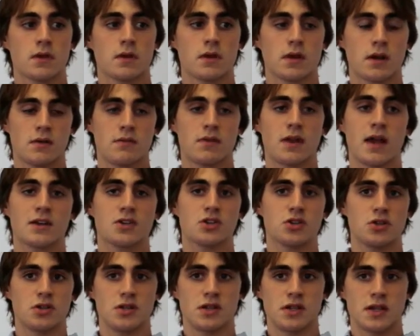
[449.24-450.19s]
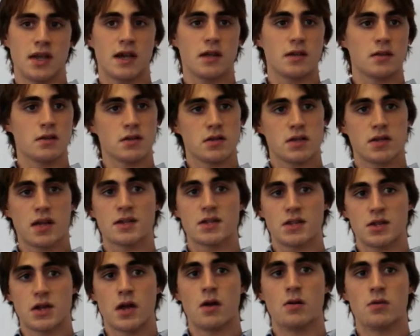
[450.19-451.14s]
kind of lectures to get to
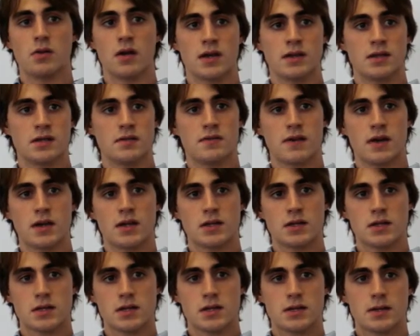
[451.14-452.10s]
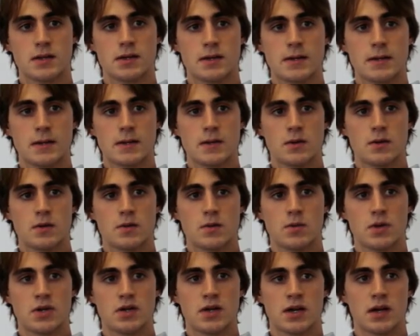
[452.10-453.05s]
know the interface,
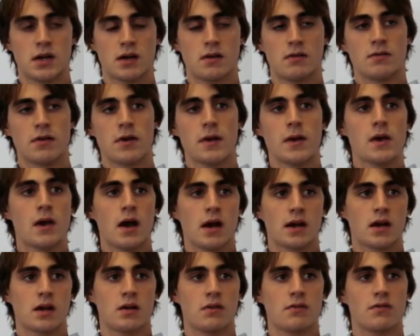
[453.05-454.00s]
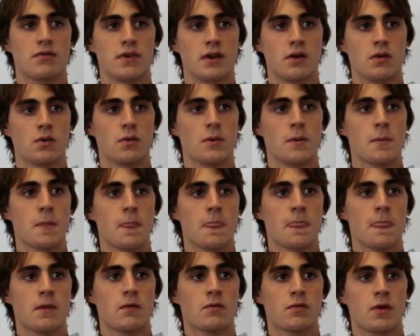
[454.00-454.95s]
which I kind of feel
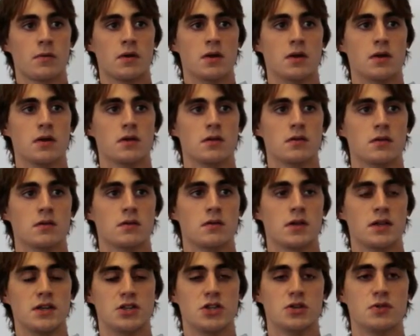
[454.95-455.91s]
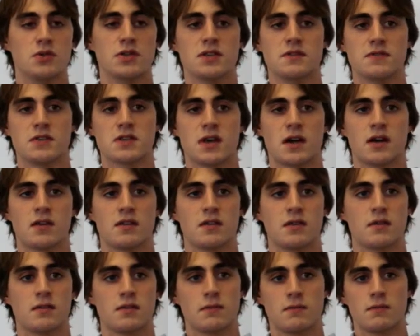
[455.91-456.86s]
from an intuitive side
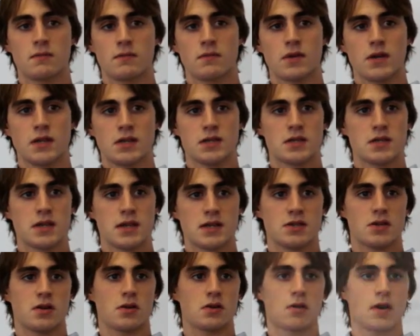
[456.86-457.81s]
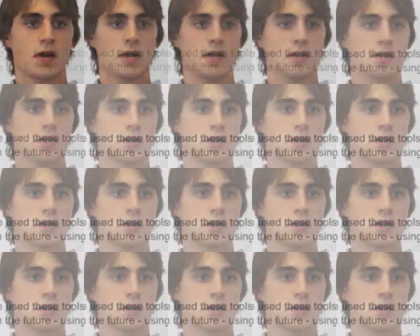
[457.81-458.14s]
is not great.